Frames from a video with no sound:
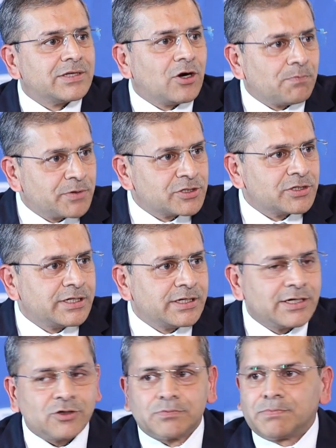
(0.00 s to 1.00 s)
the
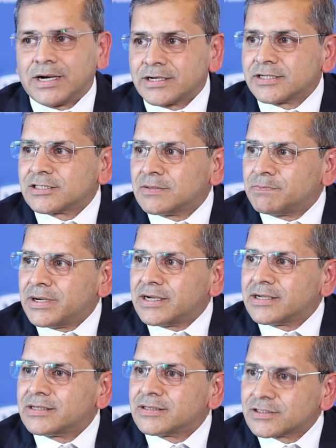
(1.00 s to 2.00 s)
opportunity to
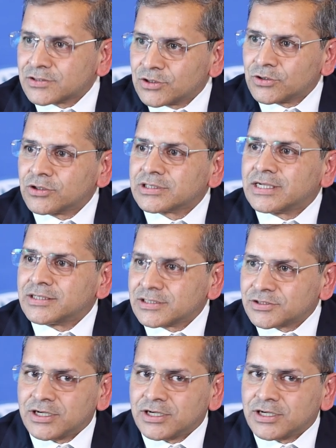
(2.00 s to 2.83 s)
participate in this growth and this